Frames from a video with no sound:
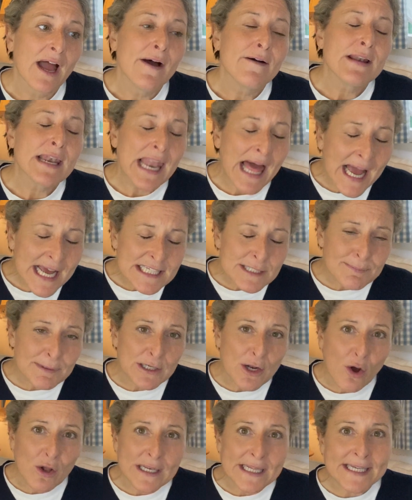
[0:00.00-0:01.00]
Last but
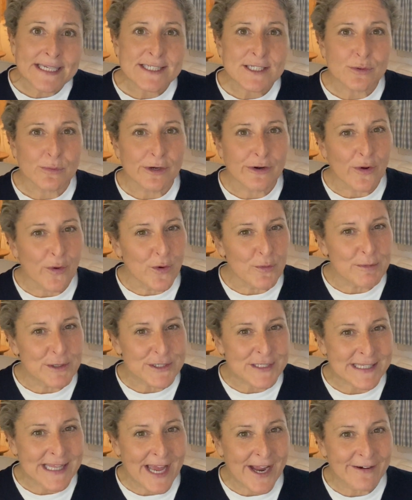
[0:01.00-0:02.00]
not least, we're
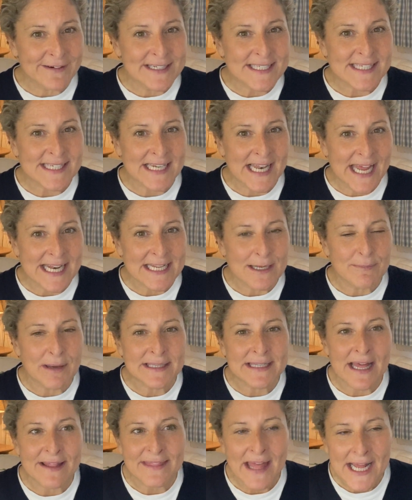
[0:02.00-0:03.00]
almost there, is selenium.
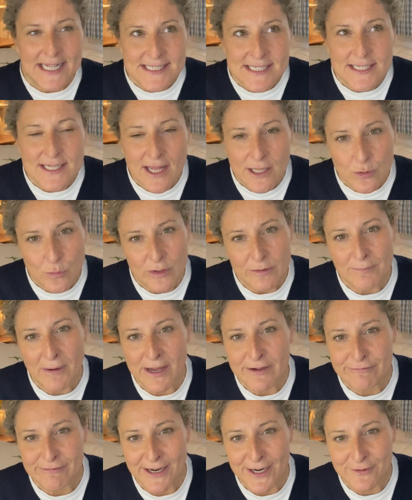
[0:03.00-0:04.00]
Now that's another one of
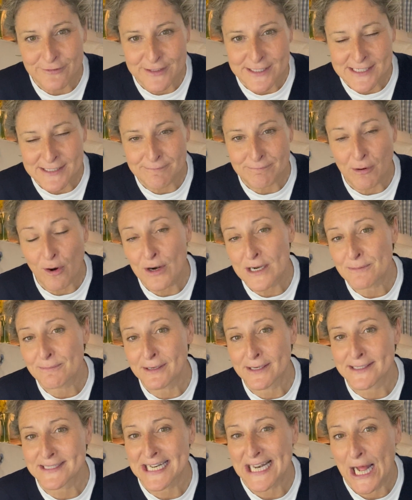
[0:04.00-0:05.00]
my favourites, partly
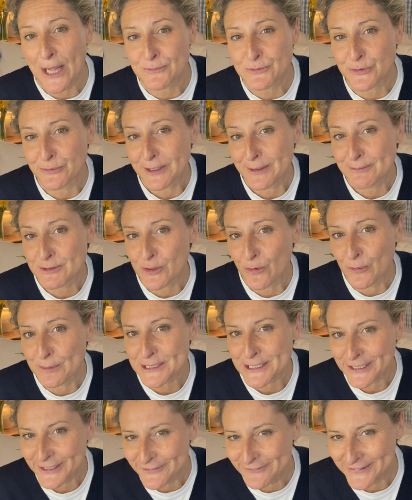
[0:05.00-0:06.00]
because it helps with the
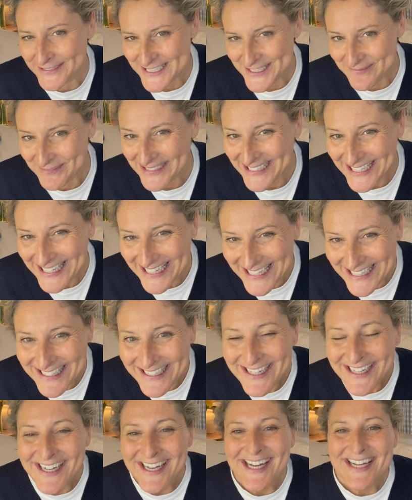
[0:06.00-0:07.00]
absorption of the vitamin E.
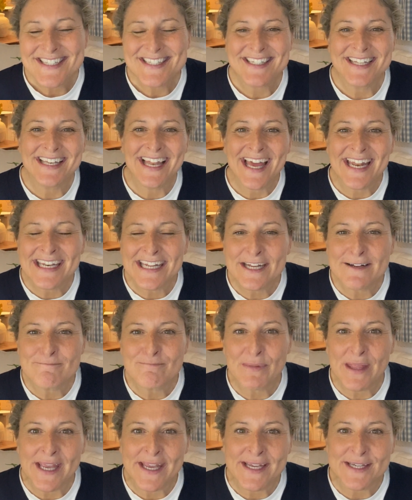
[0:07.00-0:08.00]

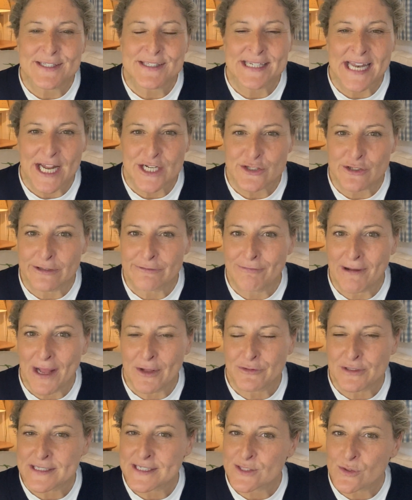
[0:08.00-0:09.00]
Selenium is naturally
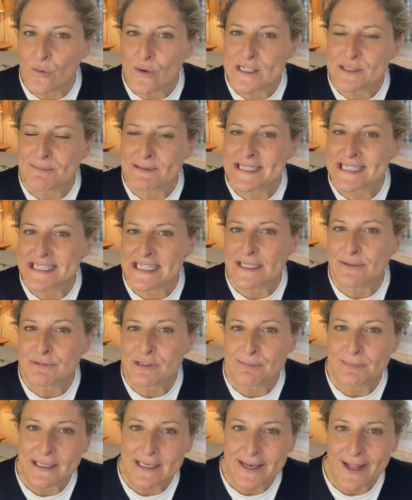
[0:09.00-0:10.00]
found in soils, but seems
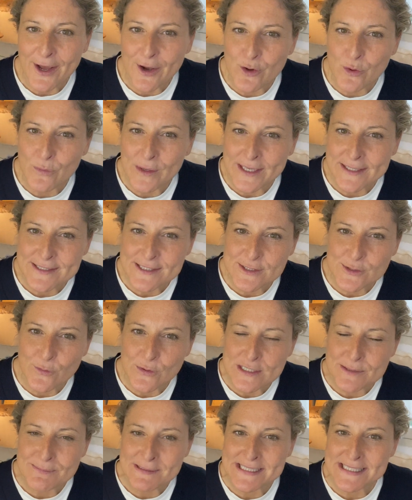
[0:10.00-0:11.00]
to be low in
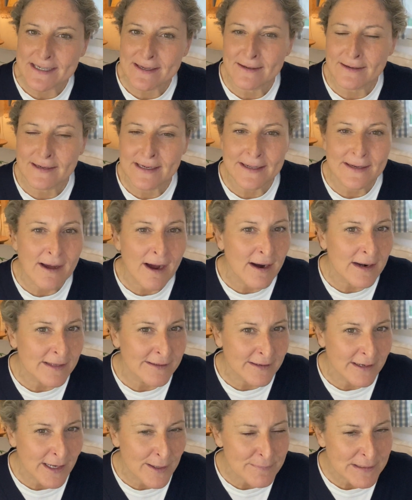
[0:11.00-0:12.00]
soils, particularly in
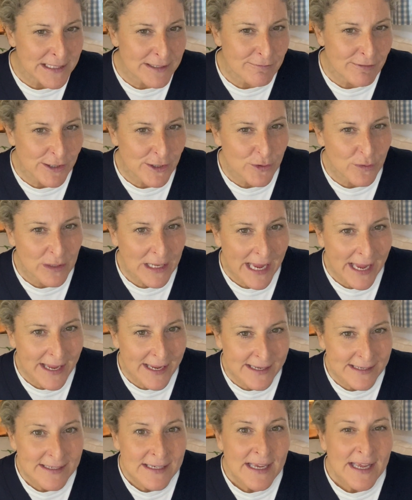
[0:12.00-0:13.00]
Ireland and I believe the
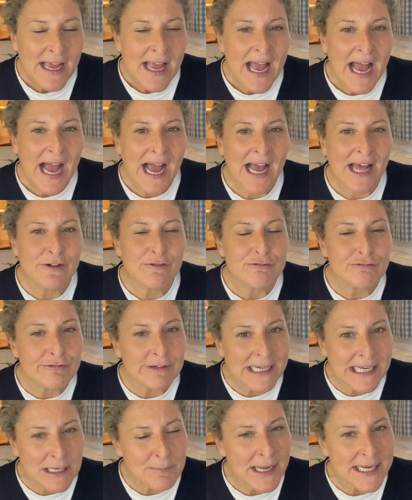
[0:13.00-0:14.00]
UK, and
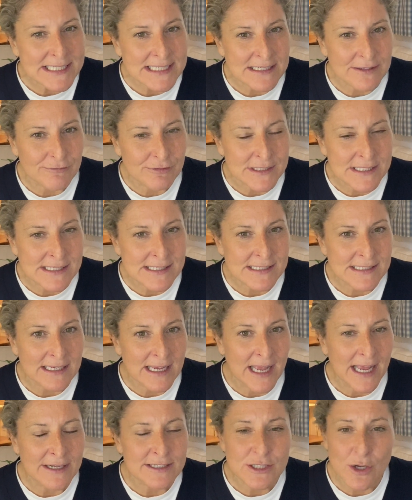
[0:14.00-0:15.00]
really makes a difference
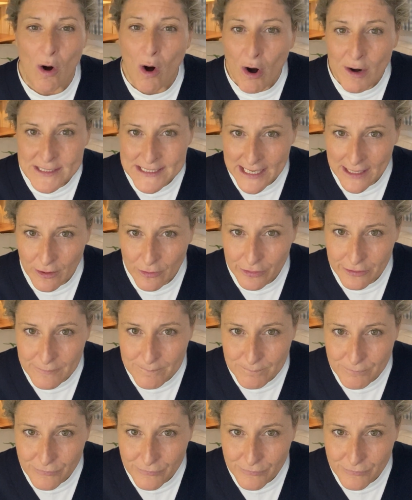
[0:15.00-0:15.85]
to heart health.